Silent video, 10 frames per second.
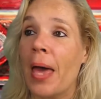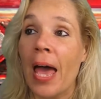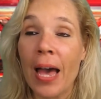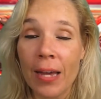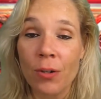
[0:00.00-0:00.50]

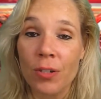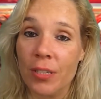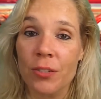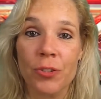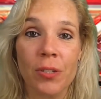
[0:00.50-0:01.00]
bad
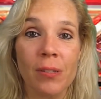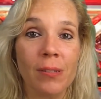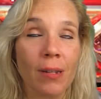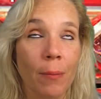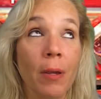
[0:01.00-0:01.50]

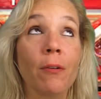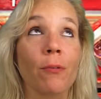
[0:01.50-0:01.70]
auditions. I mean,